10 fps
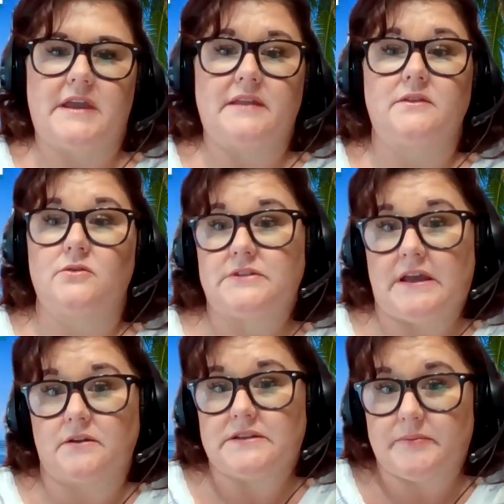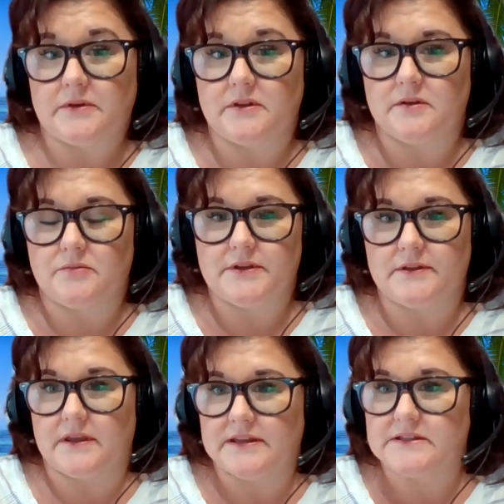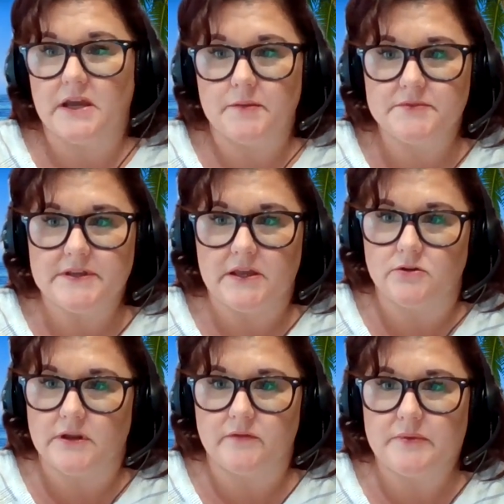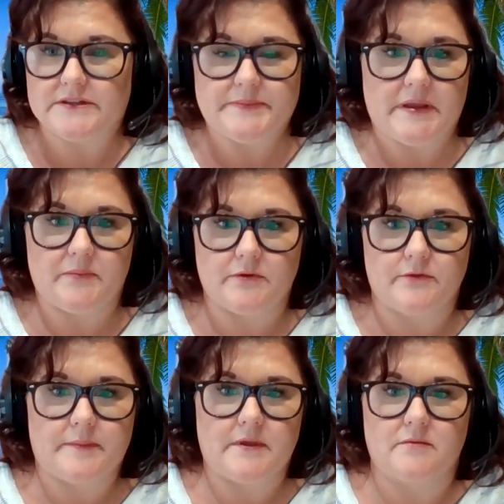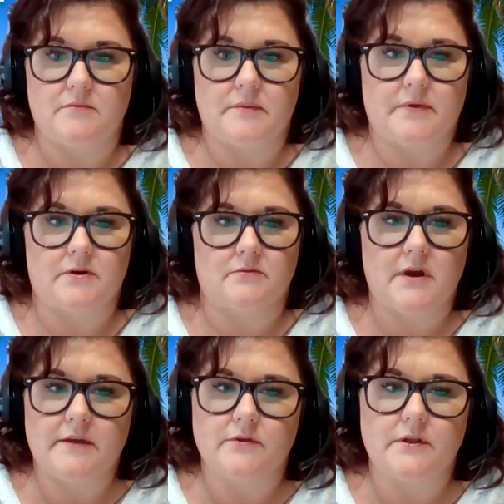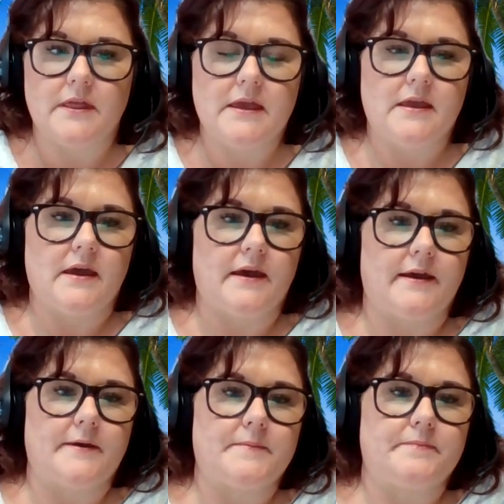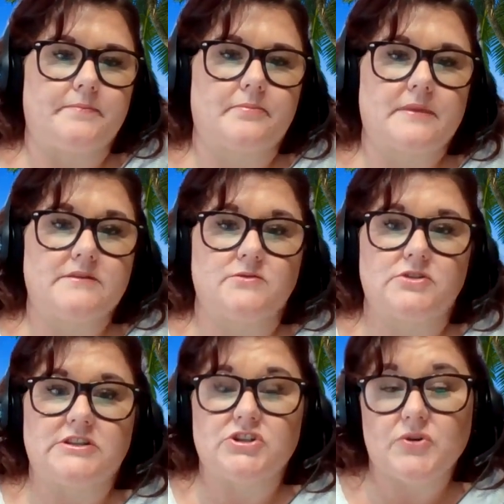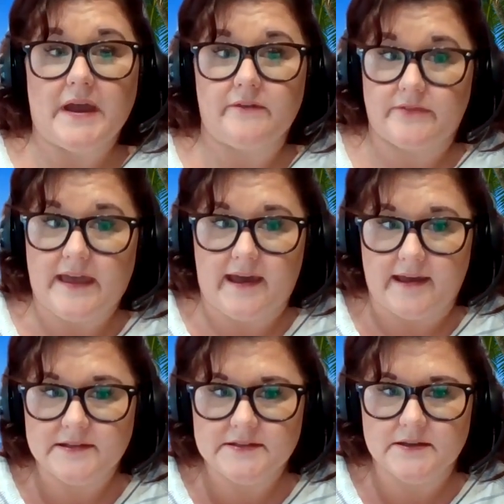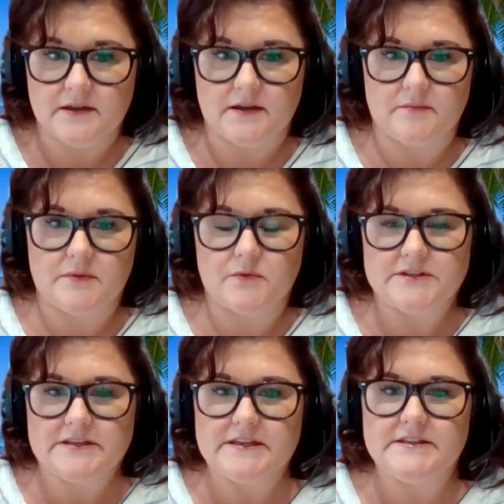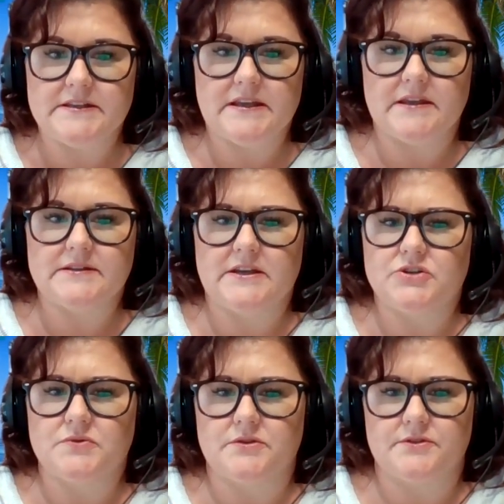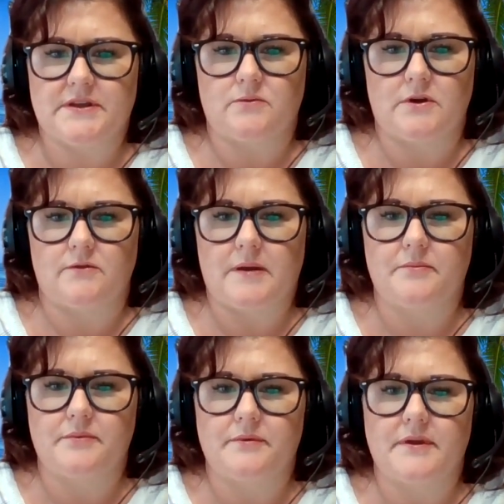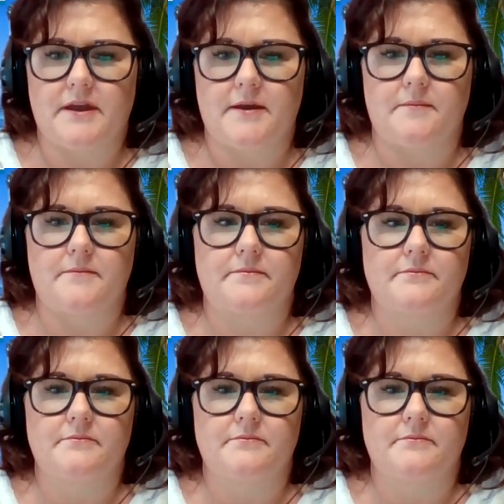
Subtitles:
at the hotel. Typically, there'd be like a time set. You'd have a piece of paper from them upon arrival. So did you have that? And was it easy to get in touch with your Sunwing rep? If